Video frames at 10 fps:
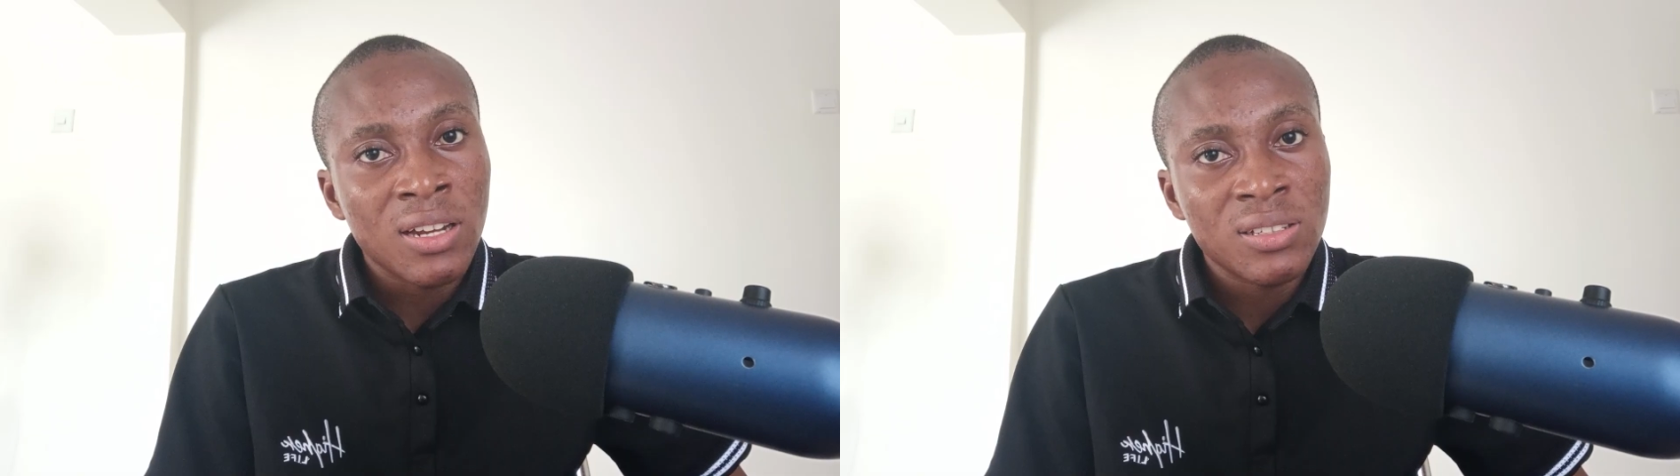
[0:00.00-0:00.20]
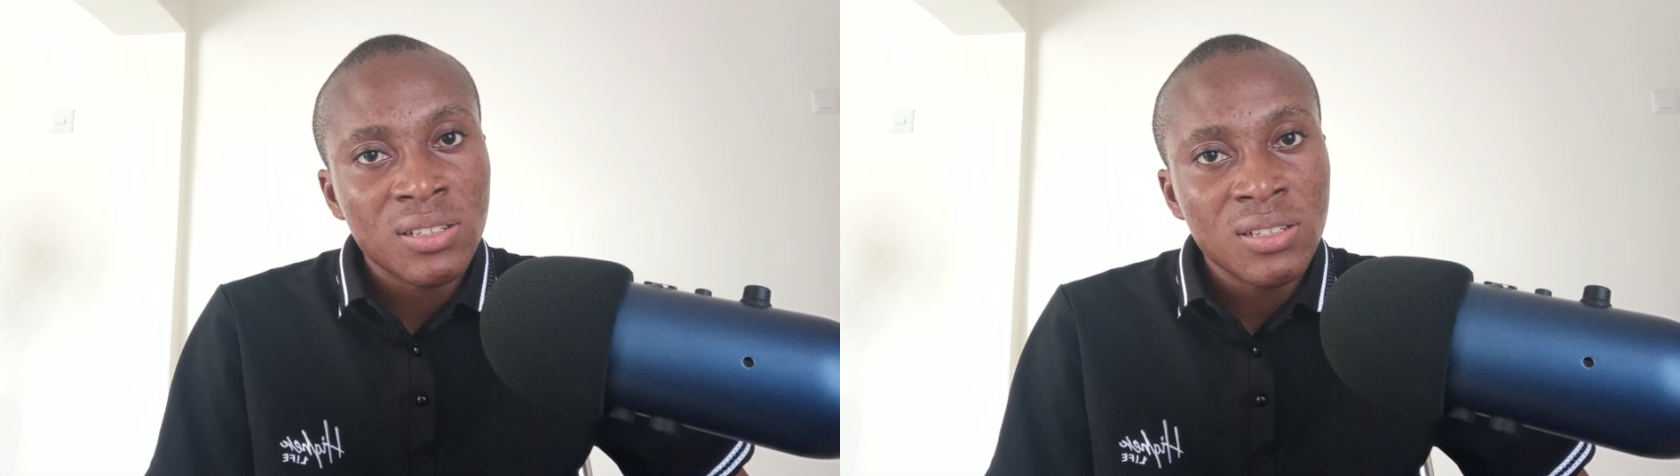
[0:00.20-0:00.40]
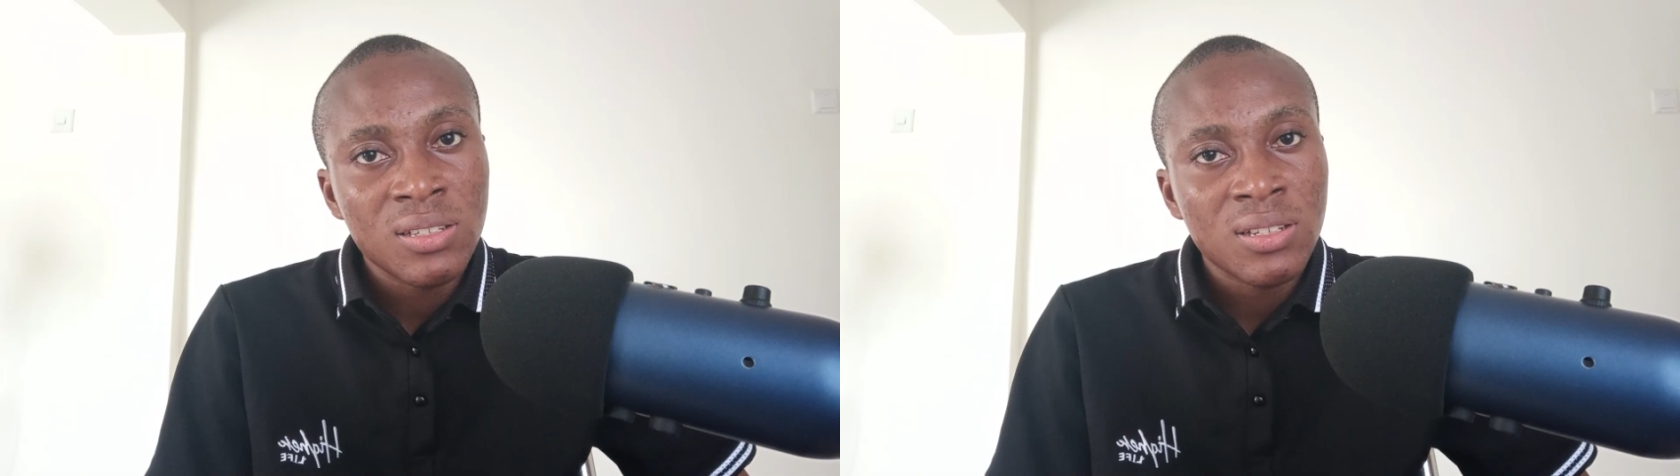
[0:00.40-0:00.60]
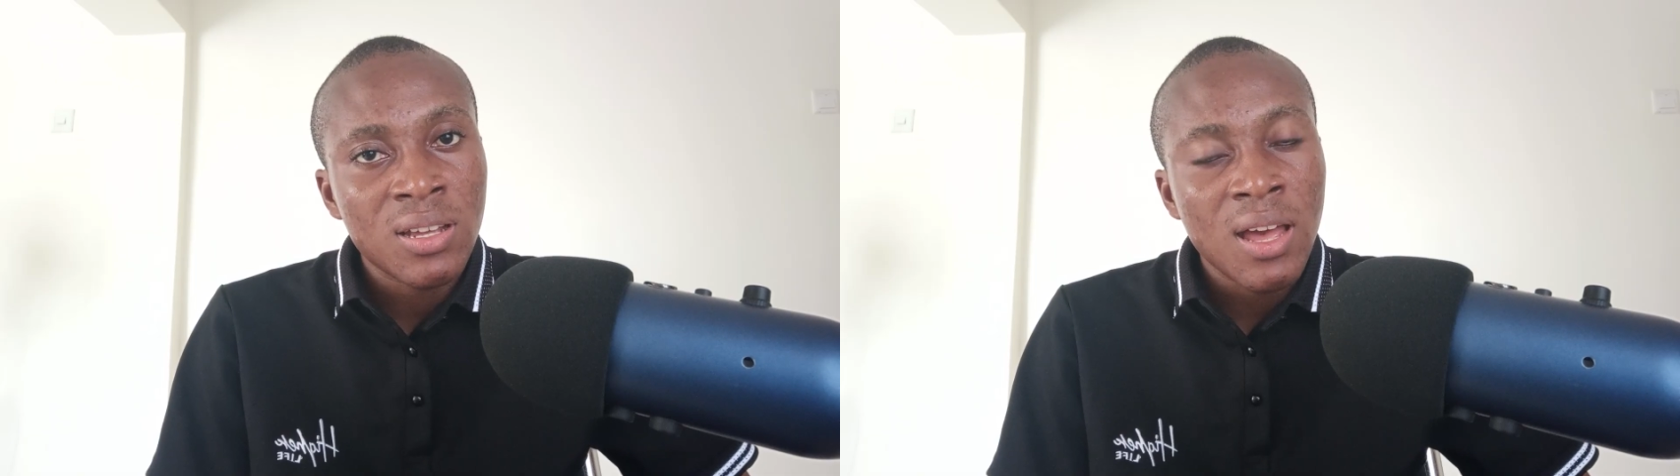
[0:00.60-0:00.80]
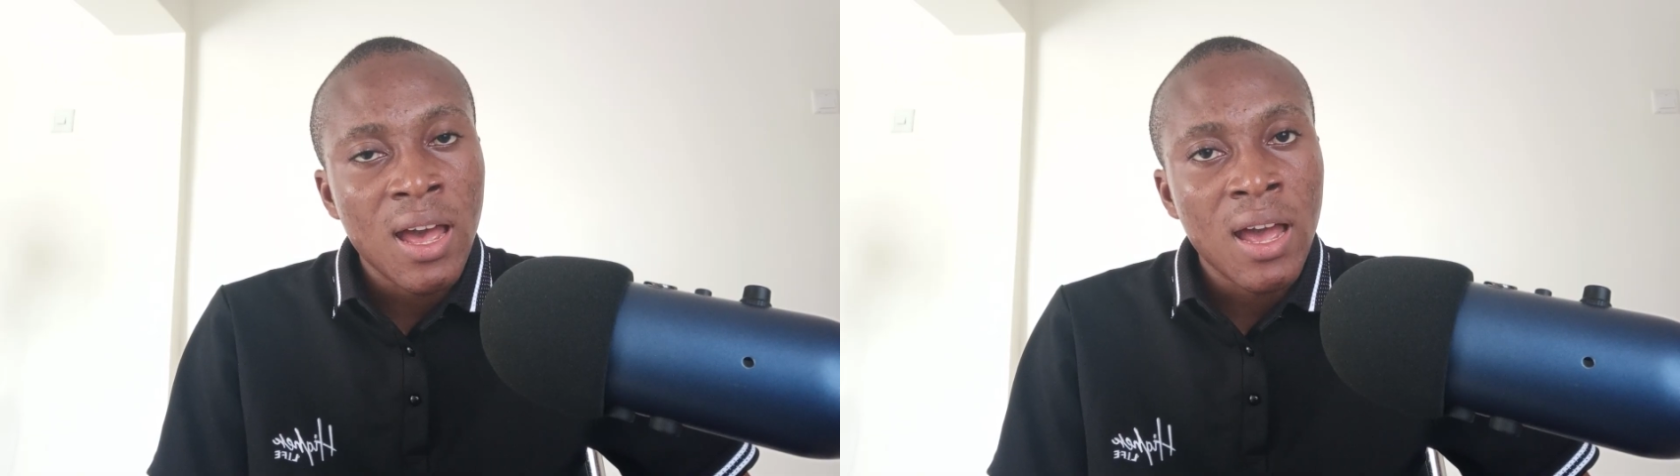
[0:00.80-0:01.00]
analysis,
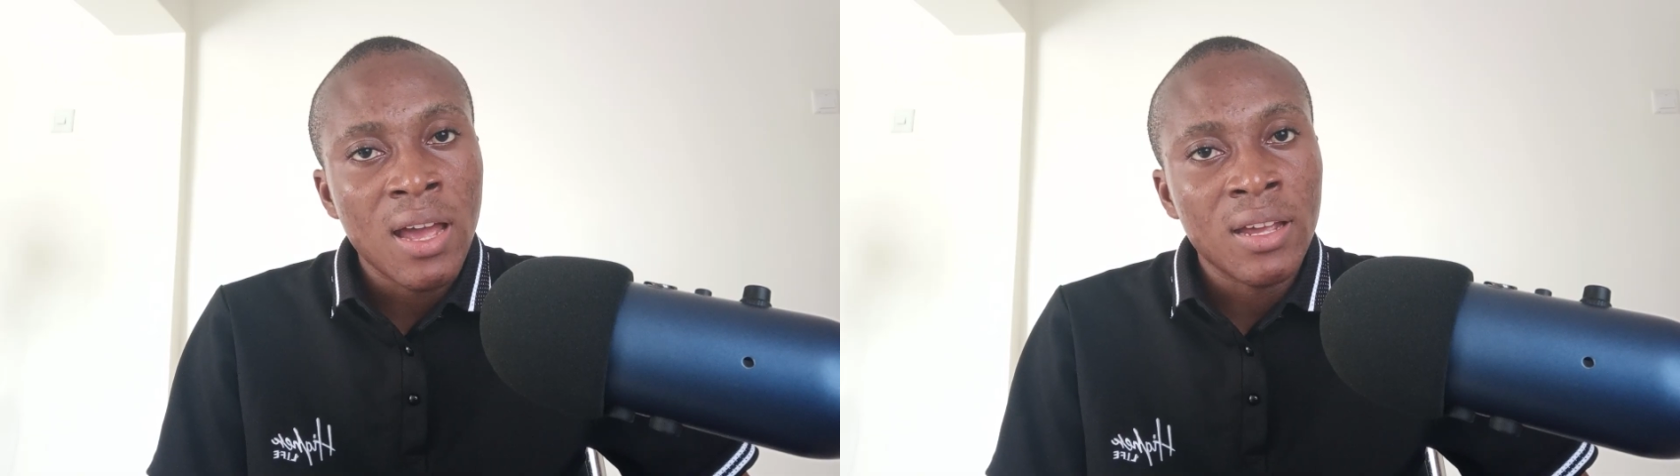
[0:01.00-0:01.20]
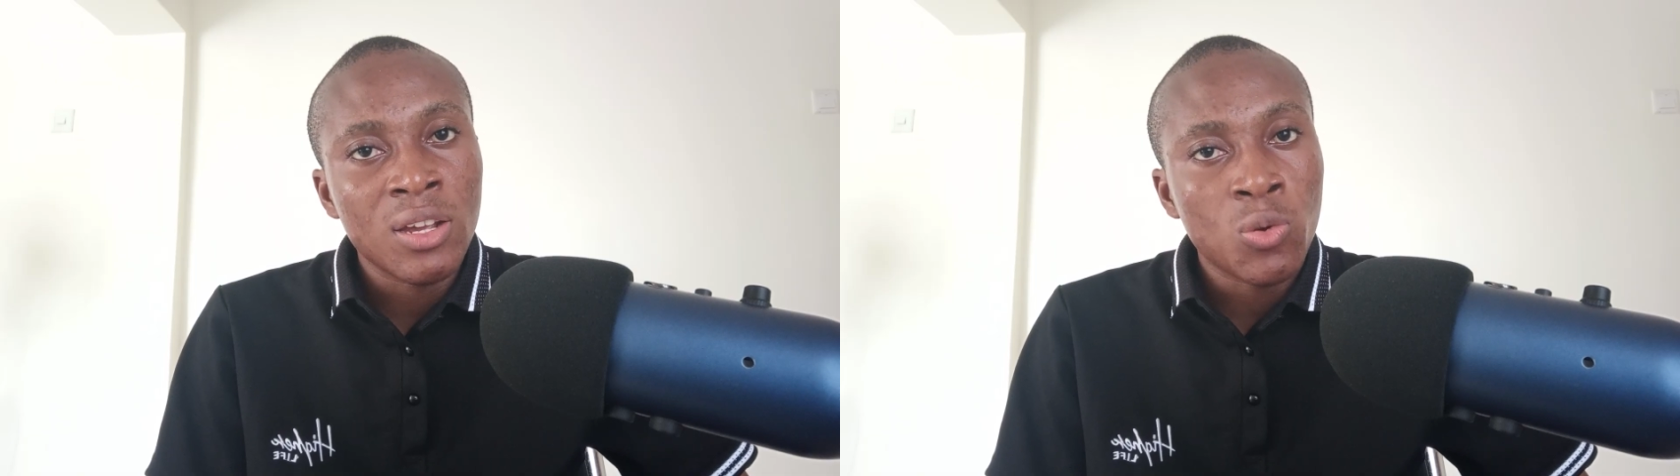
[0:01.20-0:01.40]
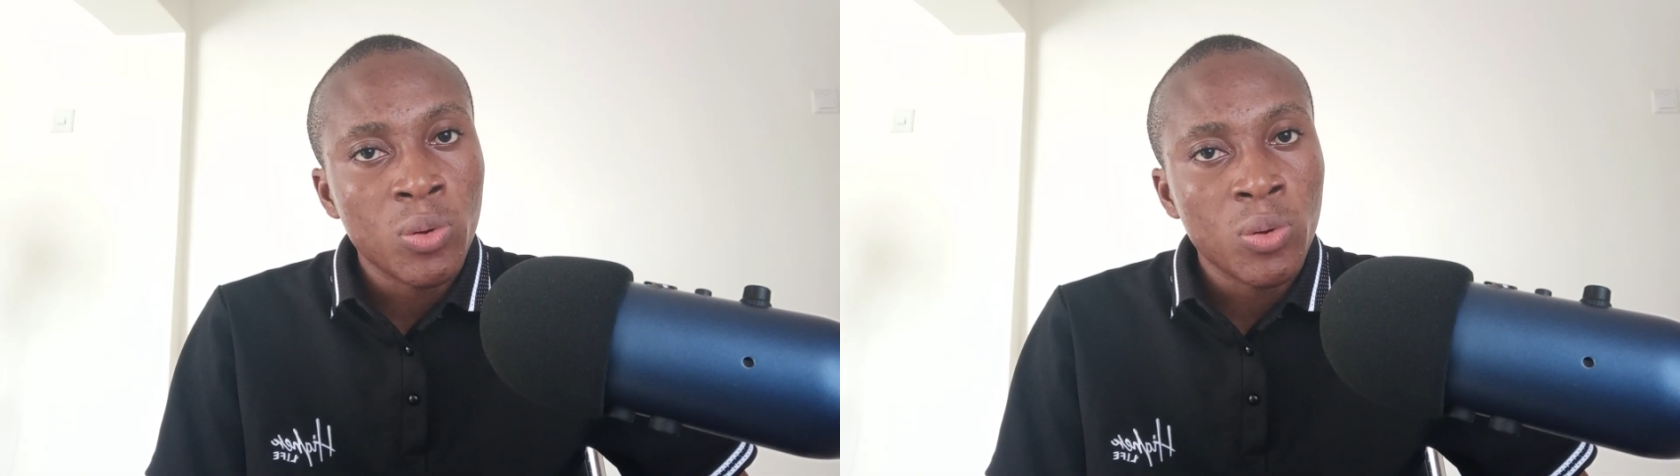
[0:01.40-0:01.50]
I